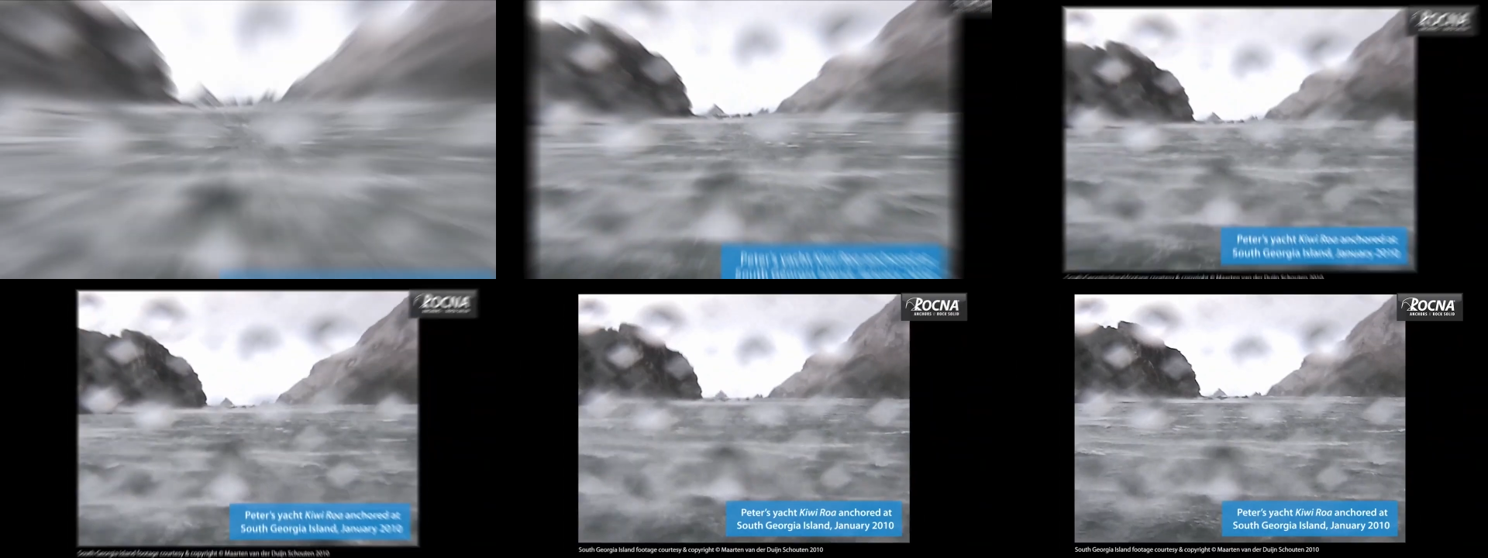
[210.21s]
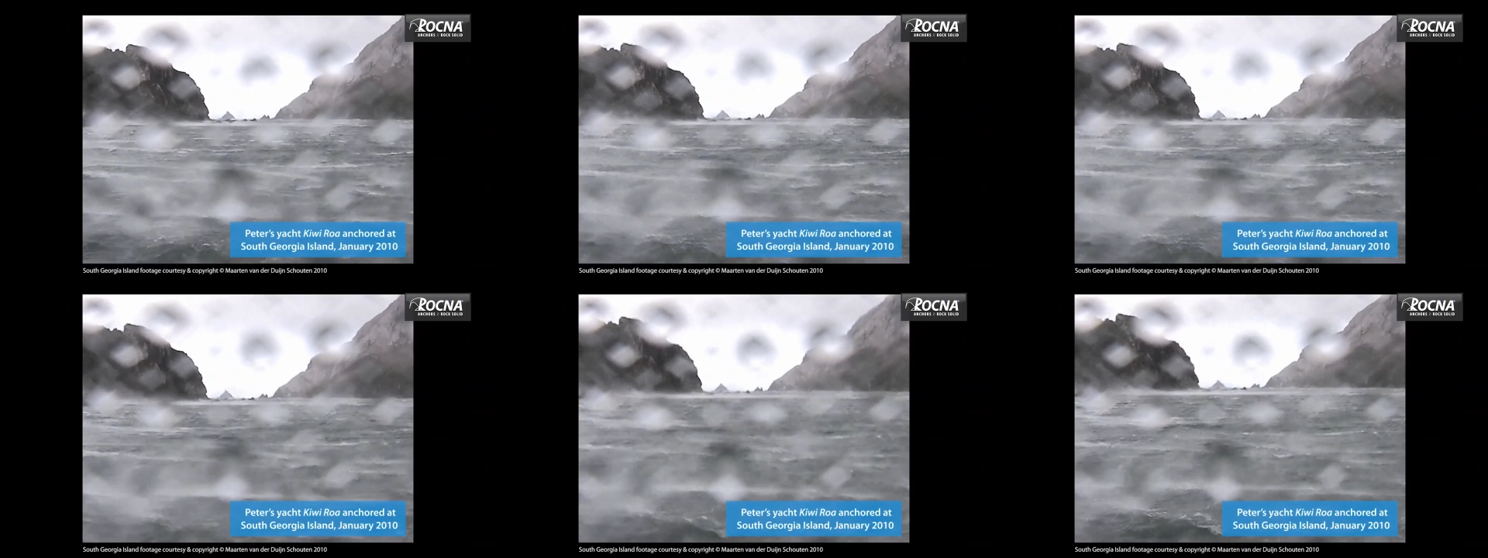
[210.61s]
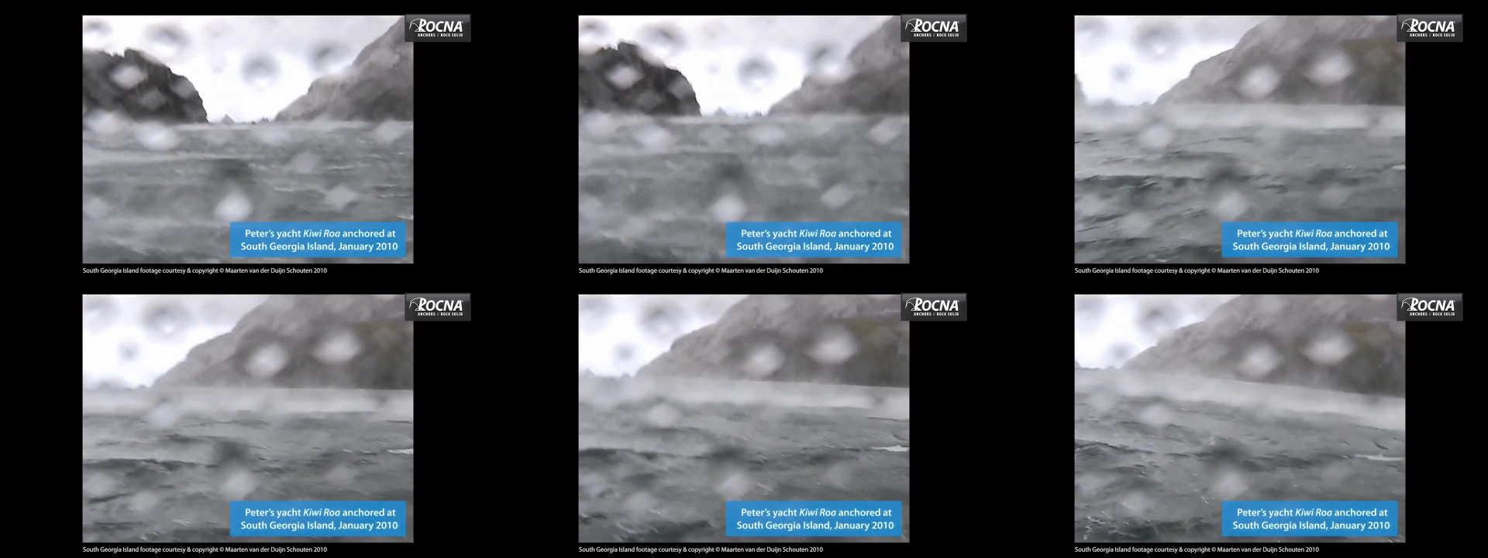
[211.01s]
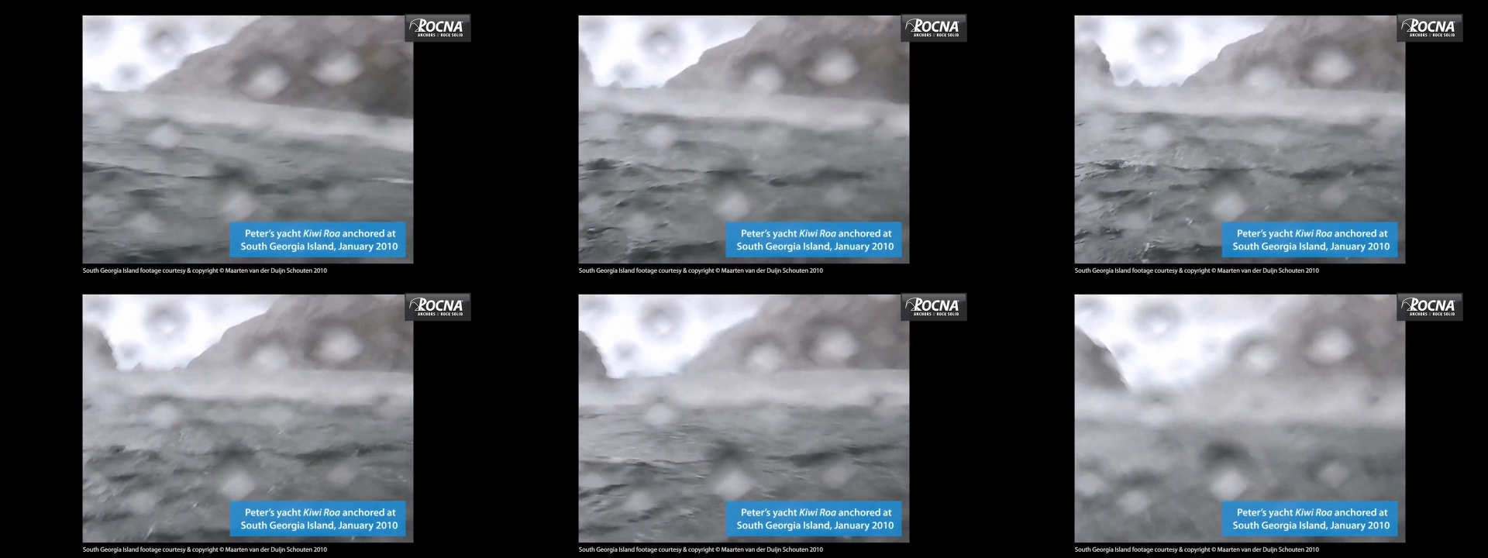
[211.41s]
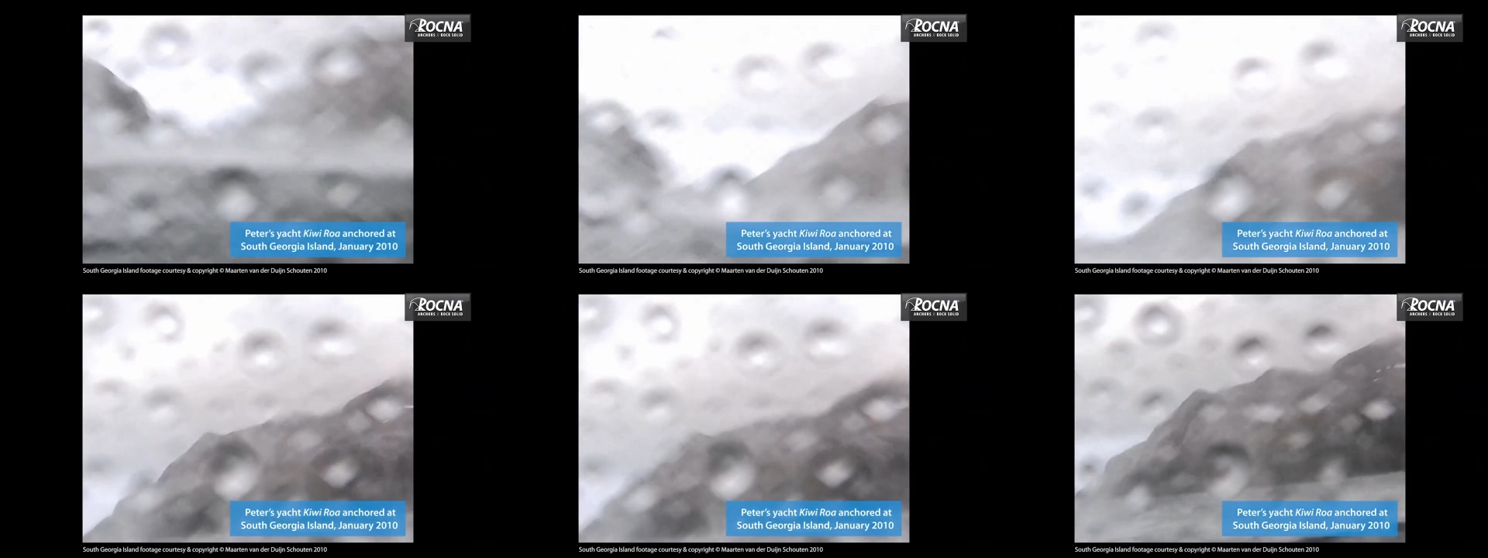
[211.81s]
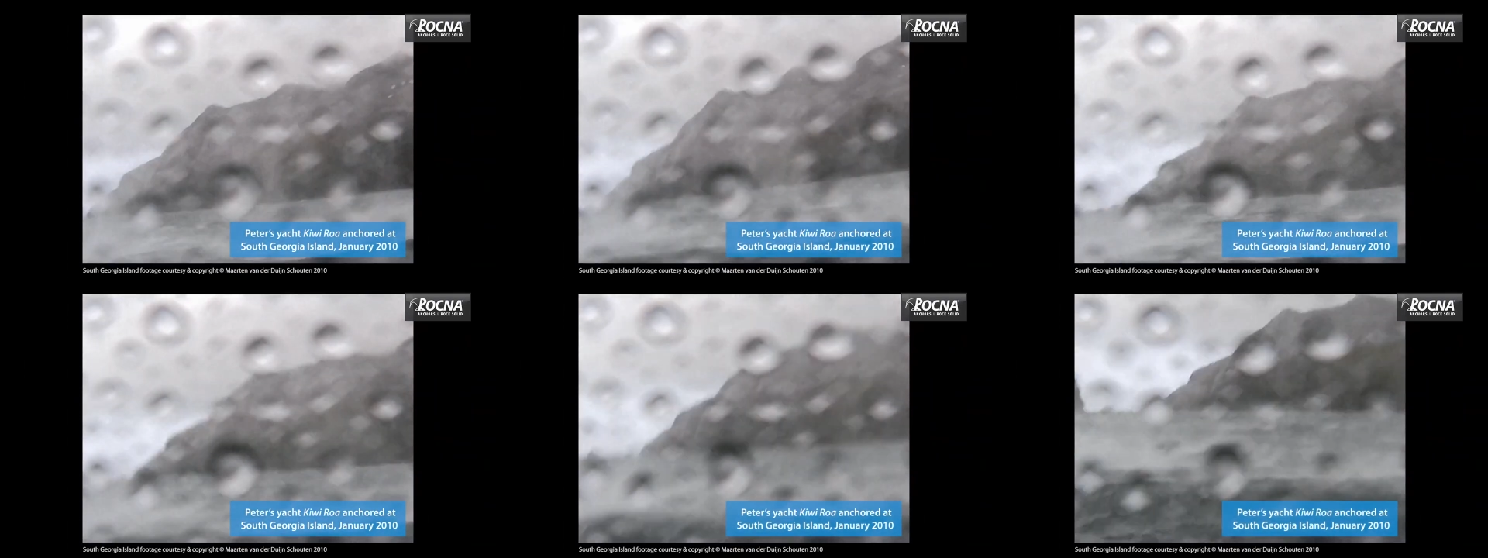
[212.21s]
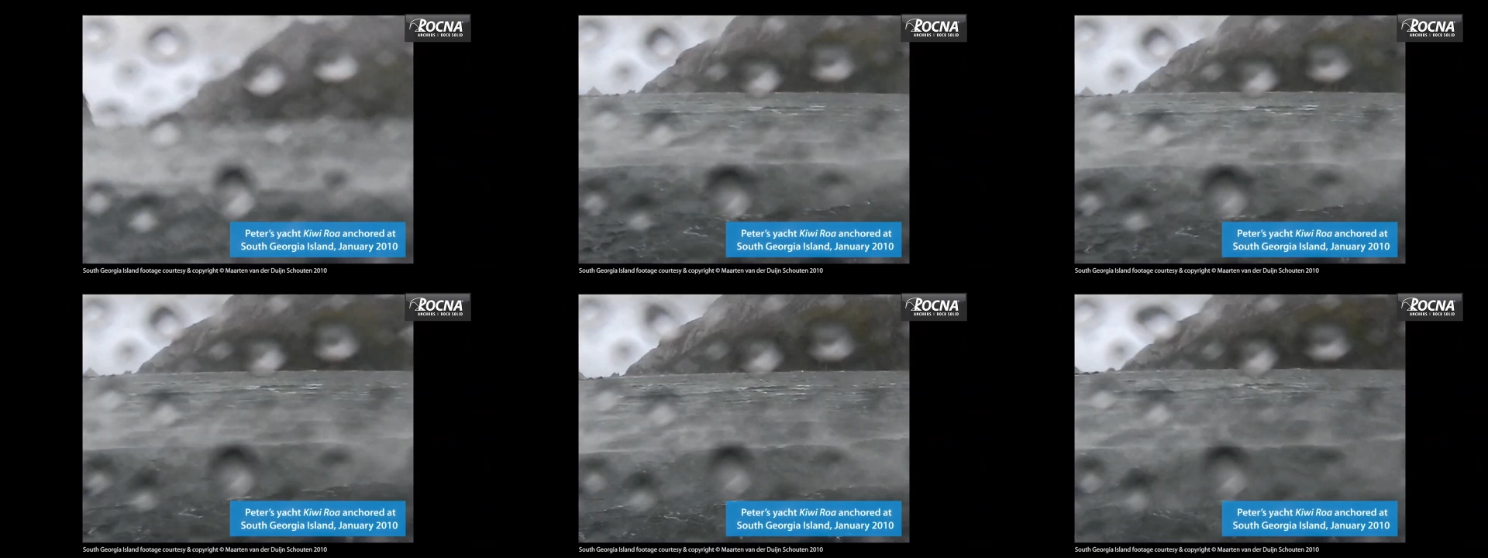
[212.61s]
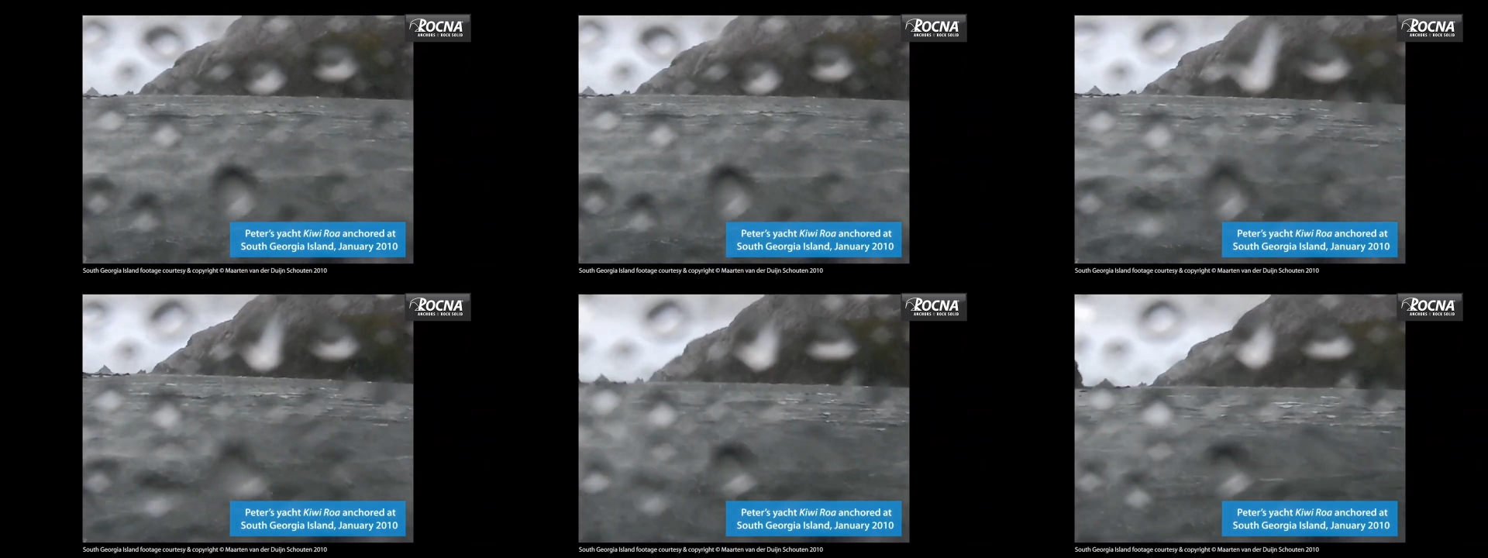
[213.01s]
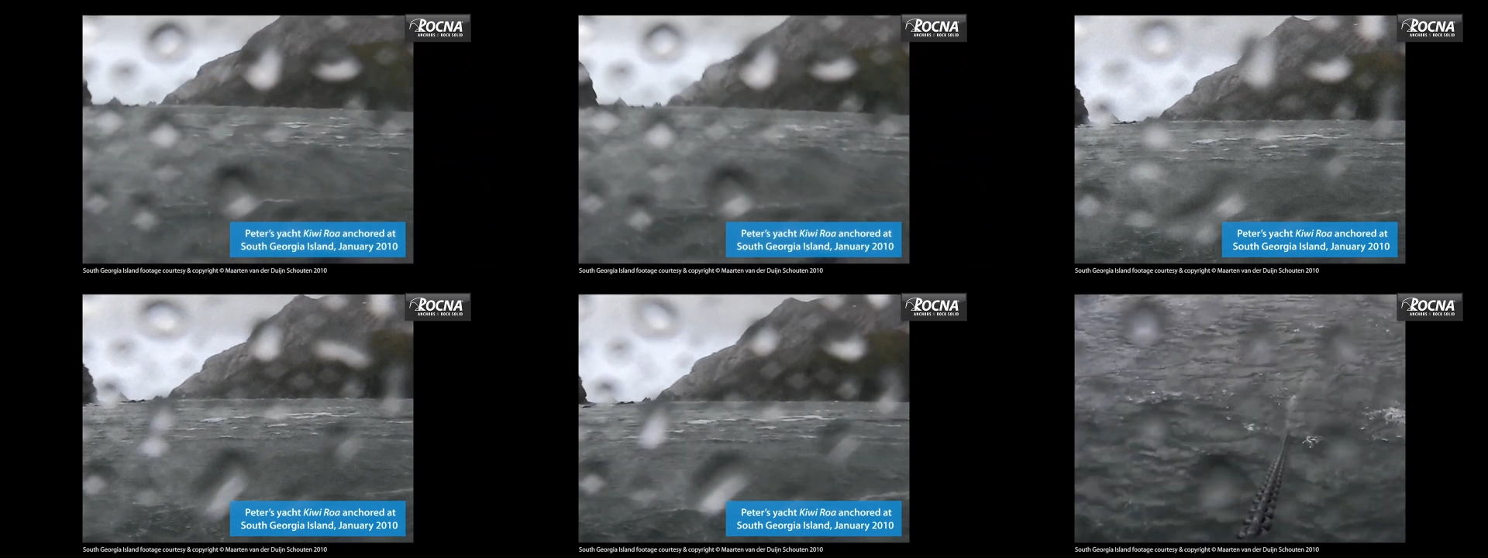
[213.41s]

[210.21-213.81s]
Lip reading: No face is visible, so there are no lips to read.